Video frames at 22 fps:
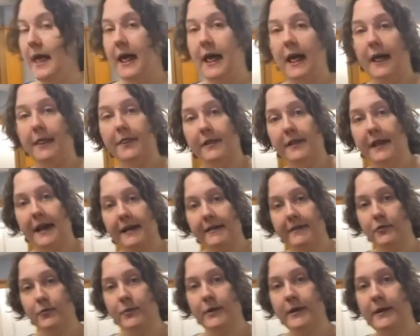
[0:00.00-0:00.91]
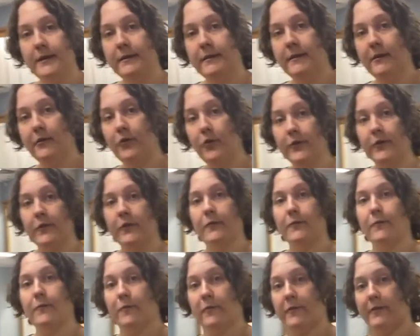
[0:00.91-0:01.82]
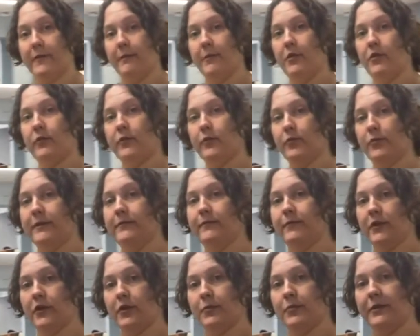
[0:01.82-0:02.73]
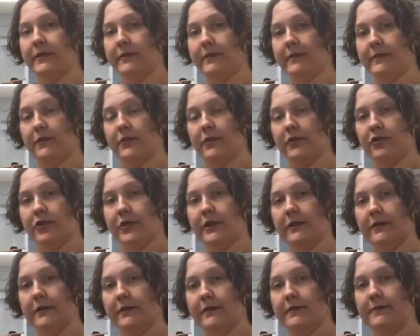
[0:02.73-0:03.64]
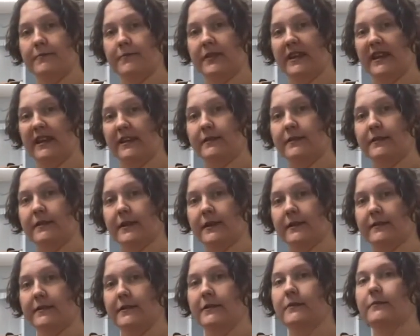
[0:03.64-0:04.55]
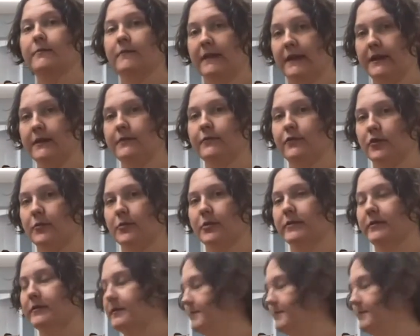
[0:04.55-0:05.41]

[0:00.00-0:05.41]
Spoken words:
The last one, some of those were invertebrates, so the shells, the insects, invertebrates.